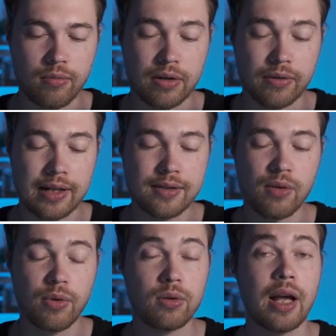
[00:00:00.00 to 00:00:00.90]
But for that state
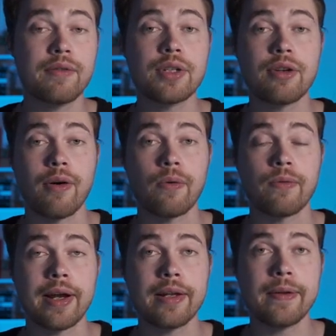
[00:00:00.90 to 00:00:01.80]
we only have 0,
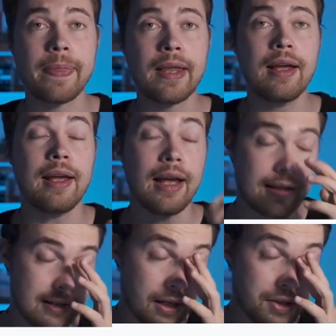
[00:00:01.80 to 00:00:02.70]
right? And
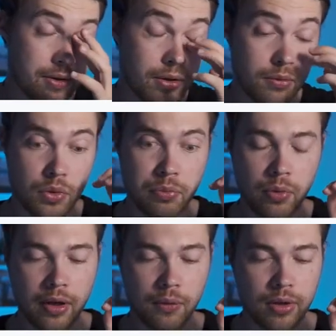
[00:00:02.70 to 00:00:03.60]
that's actually a good
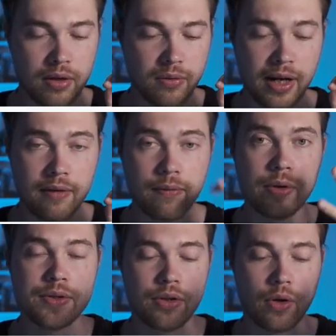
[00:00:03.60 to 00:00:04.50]
point. What if we have
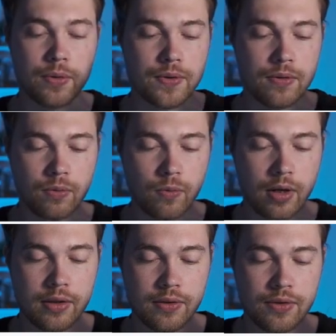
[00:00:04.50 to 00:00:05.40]
4 zeros?
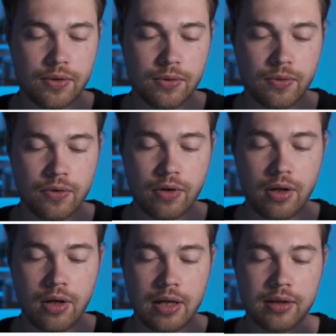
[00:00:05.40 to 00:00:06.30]
1, 2,
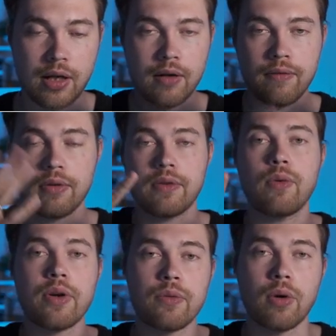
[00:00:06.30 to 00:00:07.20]
3, and then the
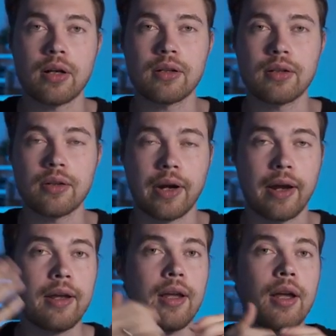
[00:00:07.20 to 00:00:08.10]
4th one.
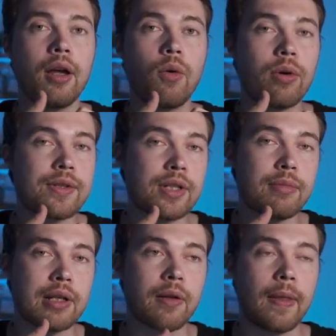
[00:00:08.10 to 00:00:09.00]
Okay, what does it
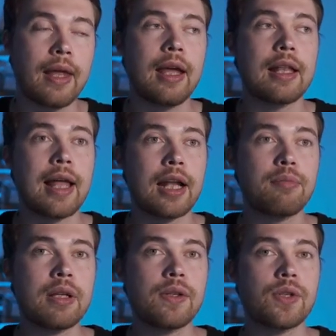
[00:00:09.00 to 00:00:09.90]
mean? That
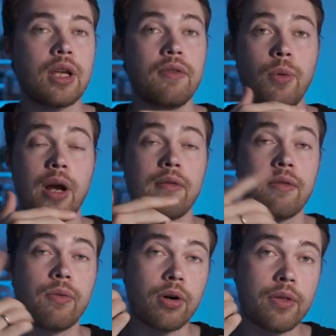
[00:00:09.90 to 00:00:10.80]
means if we have a
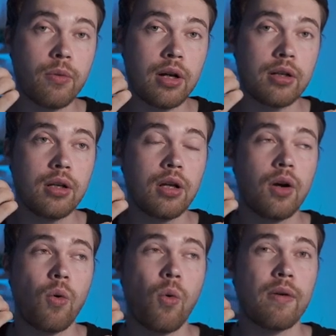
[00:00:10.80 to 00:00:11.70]
4th one
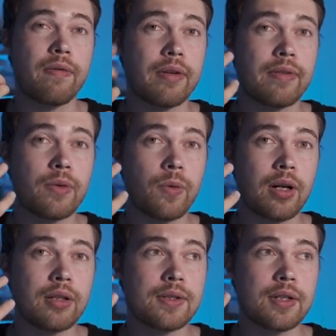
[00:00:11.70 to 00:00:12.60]
or 5th
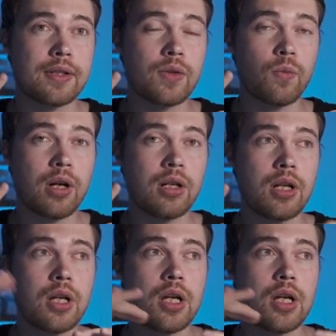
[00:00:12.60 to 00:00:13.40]
one, 6th one,